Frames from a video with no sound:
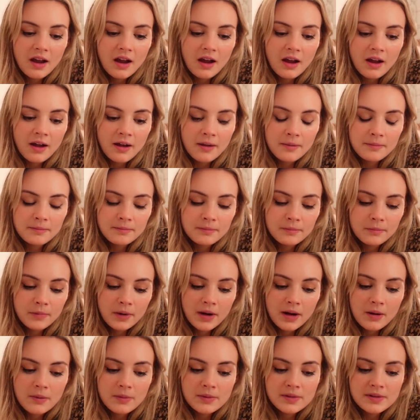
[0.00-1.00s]

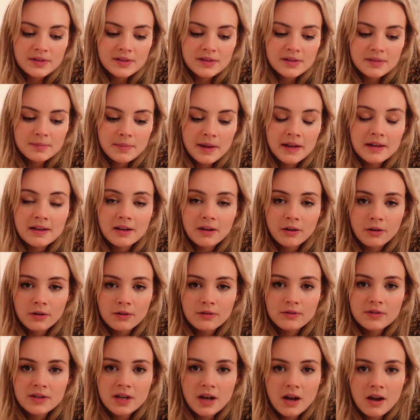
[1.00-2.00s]
when I was spending a lot
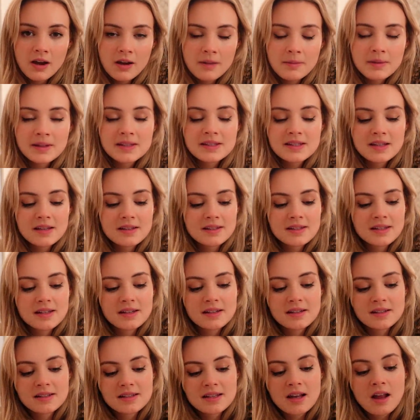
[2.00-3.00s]
of time in
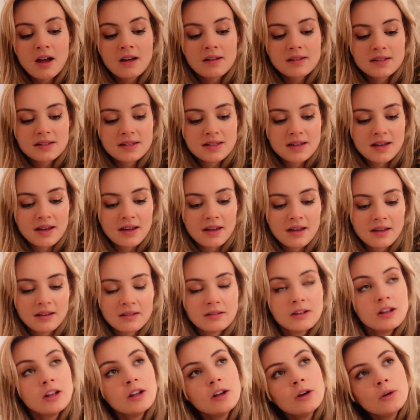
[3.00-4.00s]
Sussex last year,
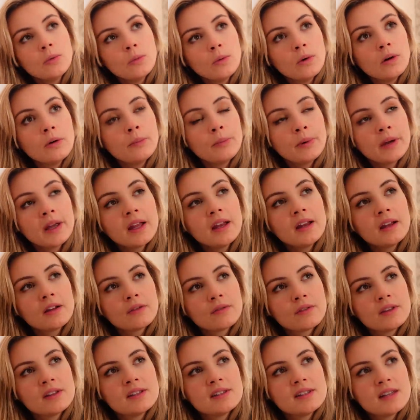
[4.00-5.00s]
well, beginning
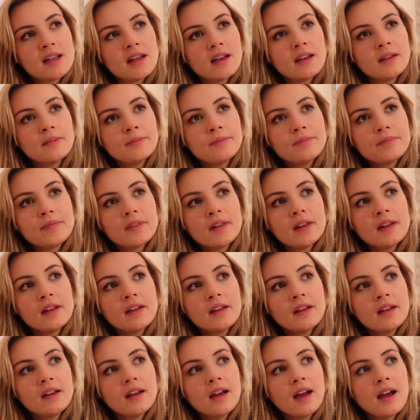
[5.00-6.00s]
of this year.
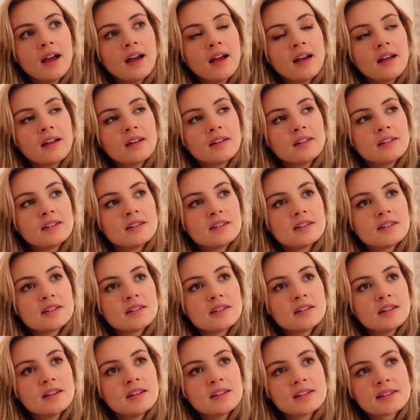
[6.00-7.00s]
And
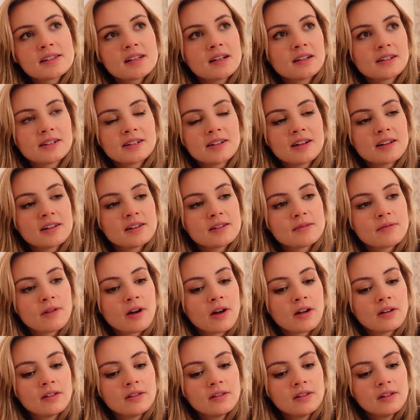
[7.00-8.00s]
it's such a nice
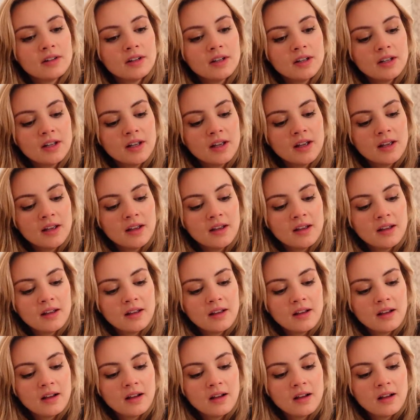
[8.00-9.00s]
run.
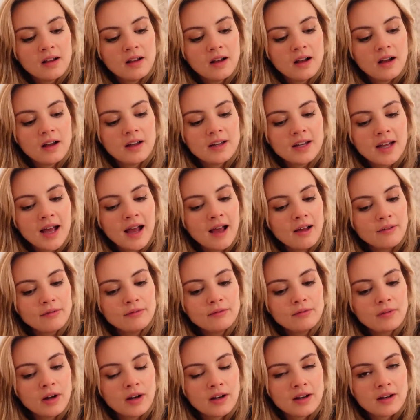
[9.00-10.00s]
I
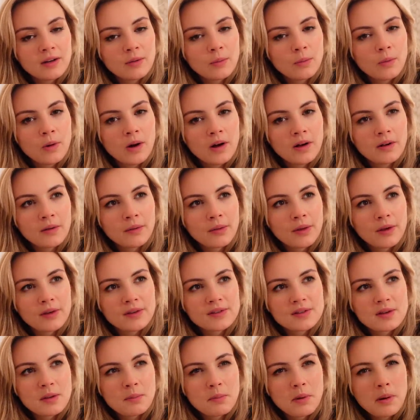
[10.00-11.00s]
haven't run in a while though,
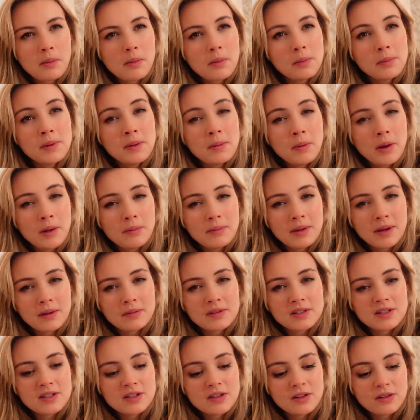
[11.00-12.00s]
so I probably won't be able
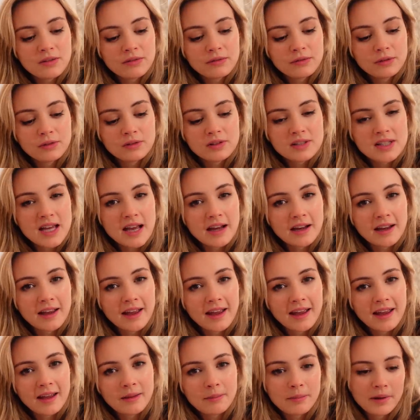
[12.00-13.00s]
to do the full
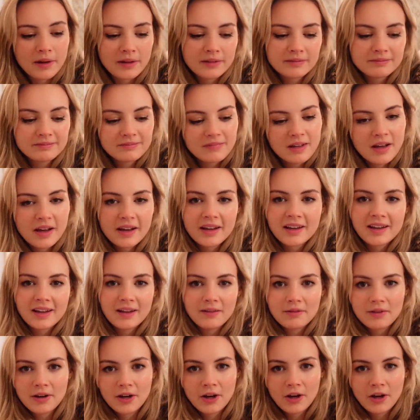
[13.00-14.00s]
10K, but I can give it a